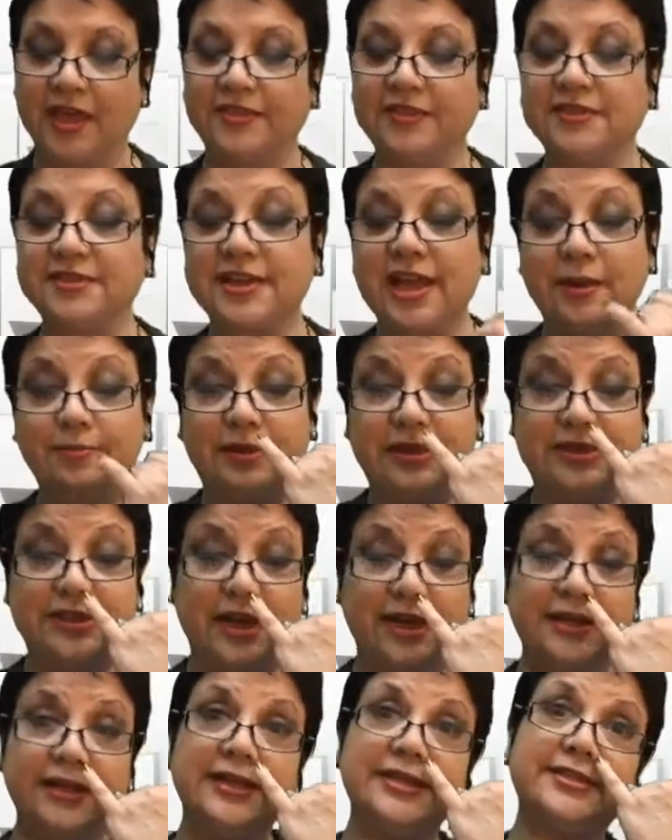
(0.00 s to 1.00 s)
This can be
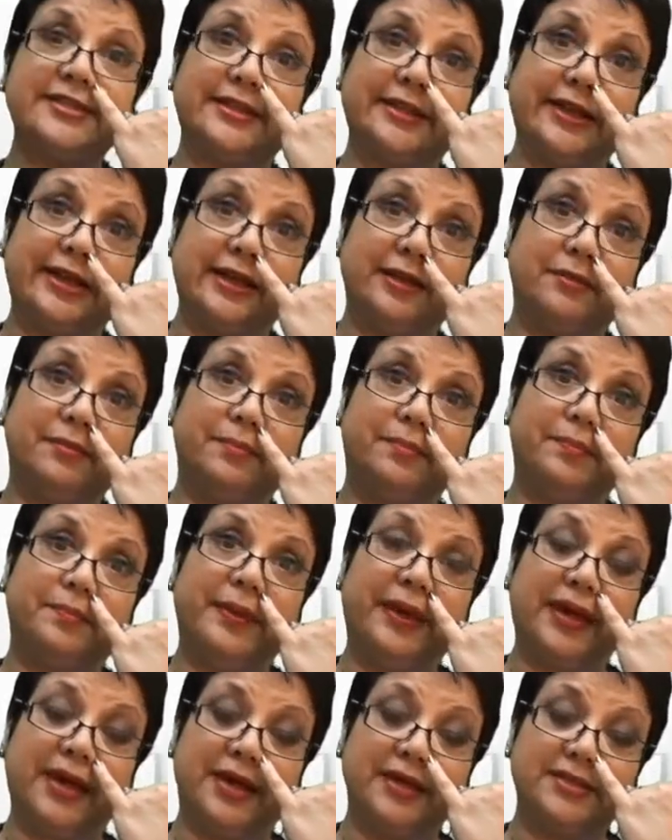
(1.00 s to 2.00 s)
done easily
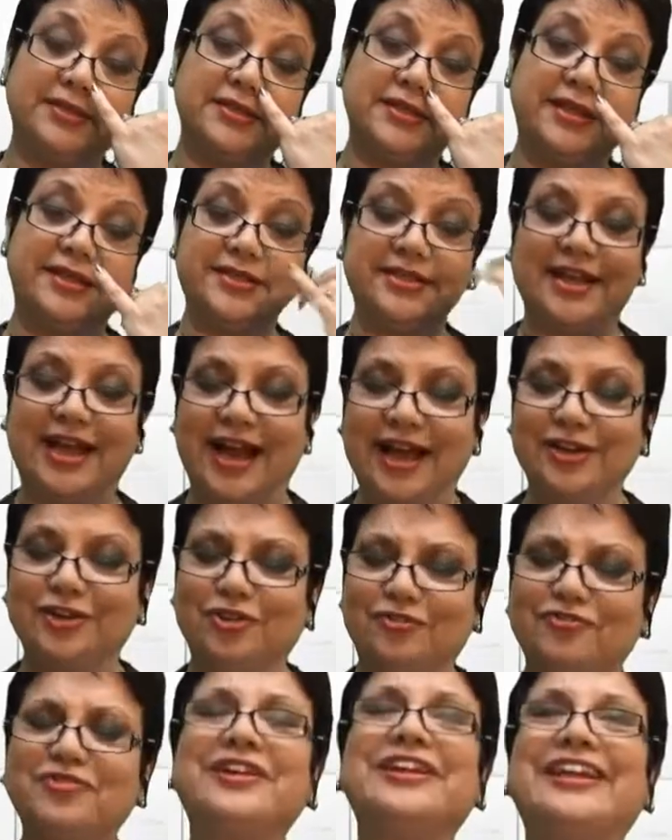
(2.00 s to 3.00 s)
because it's kind
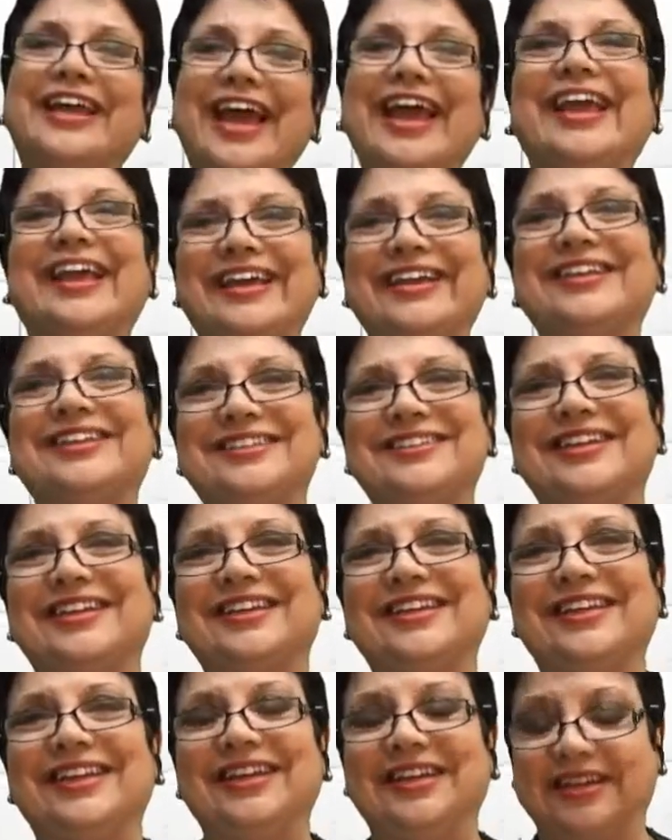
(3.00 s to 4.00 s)
of relaying
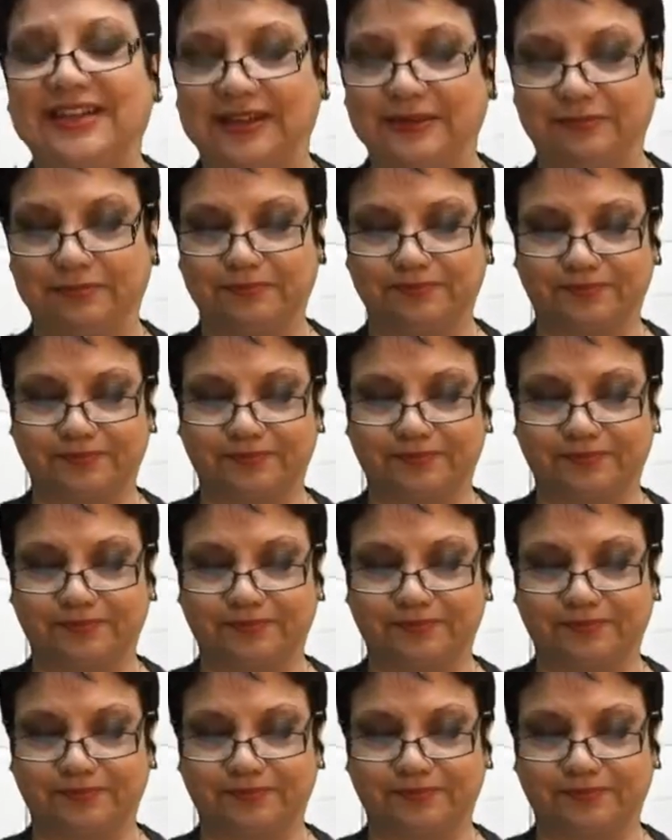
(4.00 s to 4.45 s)
technique.